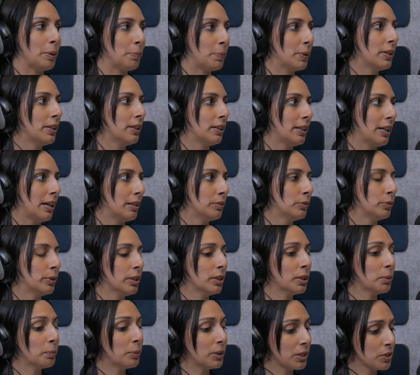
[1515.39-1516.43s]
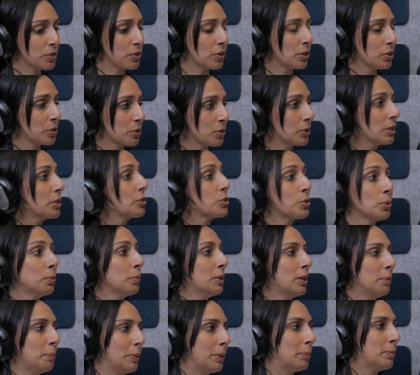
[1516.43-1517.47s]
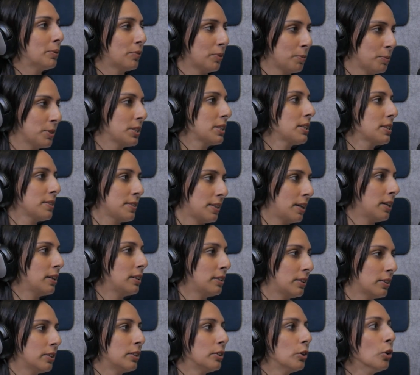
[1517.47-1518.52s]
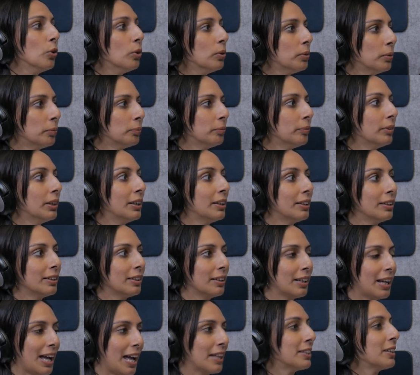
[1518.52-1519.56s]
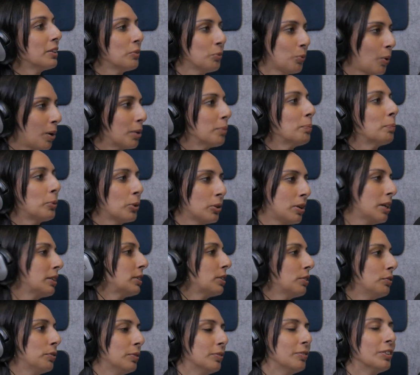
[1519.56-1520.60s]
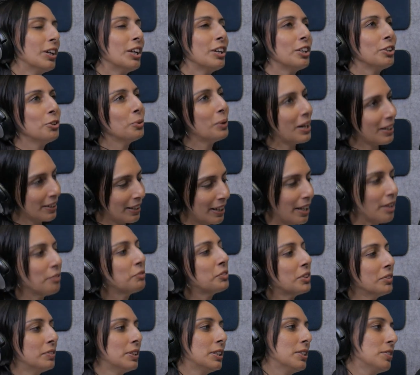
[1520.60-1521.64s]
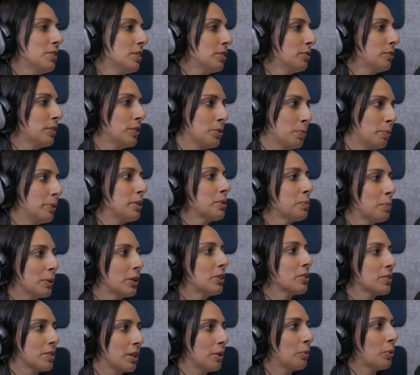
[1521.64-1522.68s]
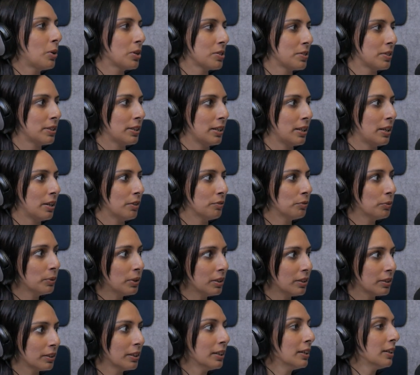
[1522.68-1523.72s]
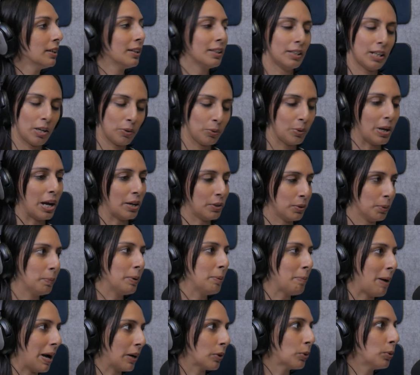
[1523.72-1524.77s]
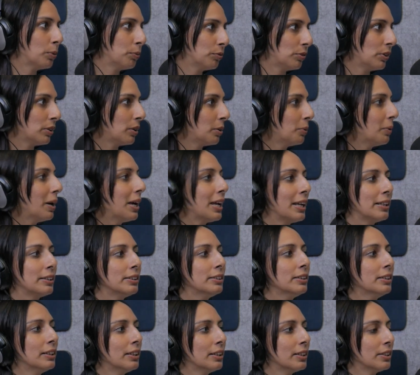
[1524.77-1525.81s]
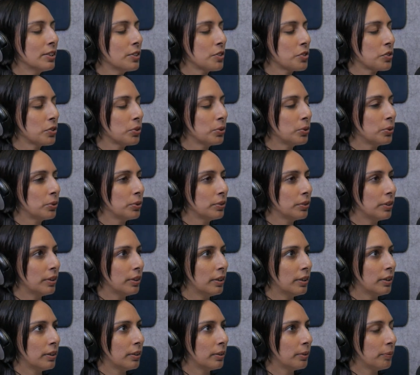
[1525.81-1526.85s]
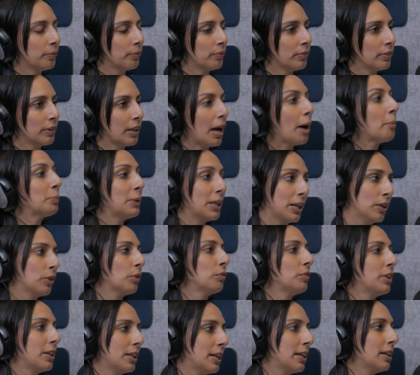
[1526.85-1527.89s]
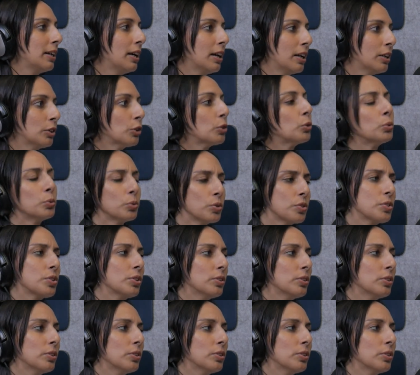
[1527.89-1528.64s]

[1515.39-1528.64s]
People didn't have work. But it's also that so many people from cities had returned home. And then what productive... You had left the village in the first place because there wasn't enough work. Now you had to be back home for a while. So uptake of Narega grew.